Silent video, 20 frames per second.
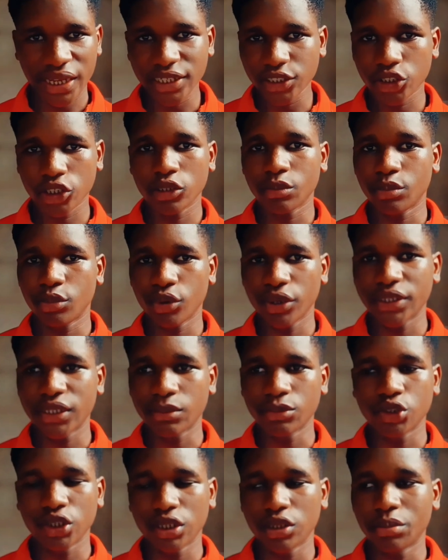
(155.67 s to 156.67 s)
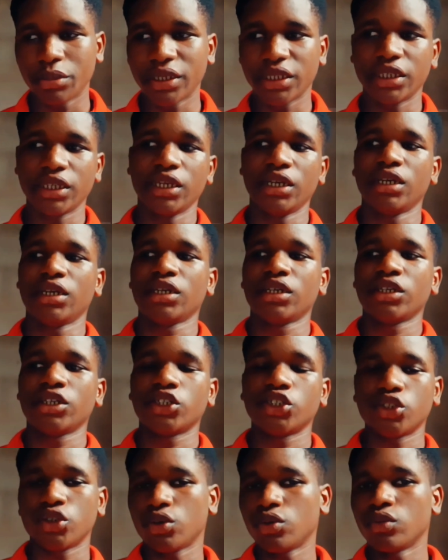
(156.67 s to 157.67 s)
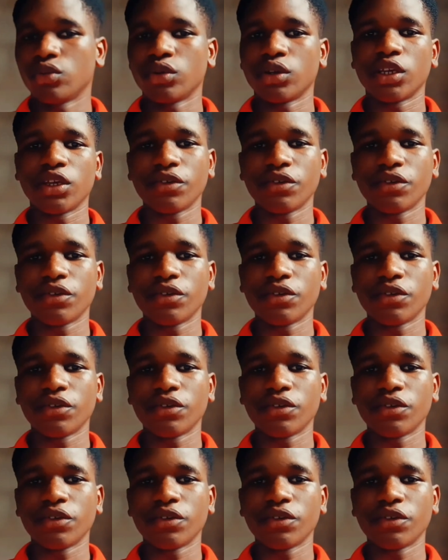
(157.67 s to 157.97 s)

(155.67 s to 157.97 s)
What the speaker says: that's not the point I'm trying to make here. So